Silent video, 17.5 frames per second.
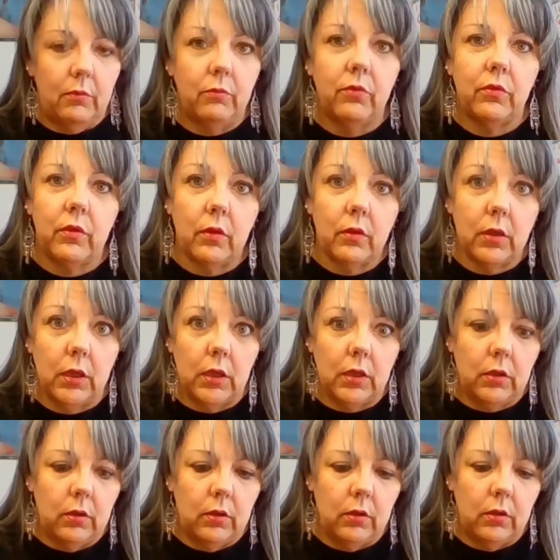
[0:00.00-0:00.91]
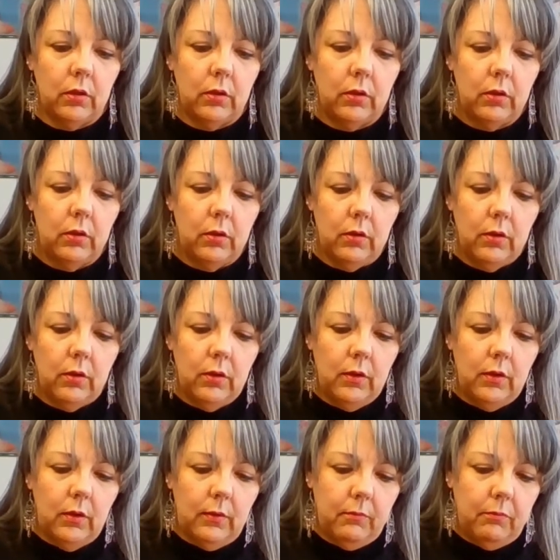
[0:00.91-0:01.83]
I'm still getting
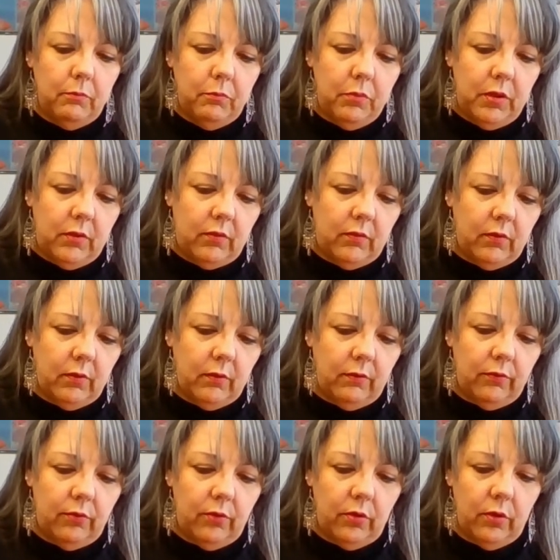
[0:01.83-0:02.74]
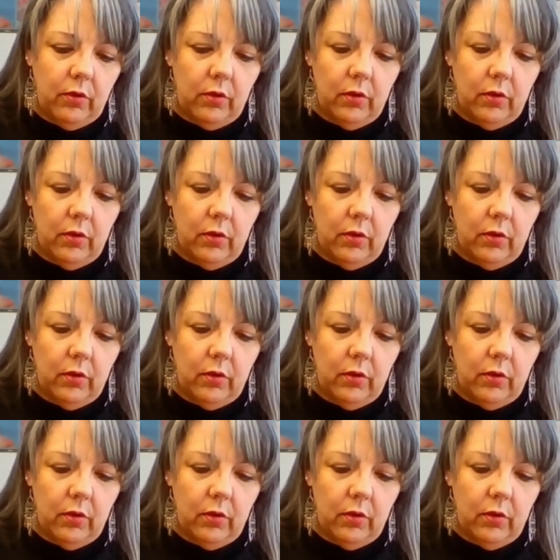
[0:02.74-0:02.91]
bits of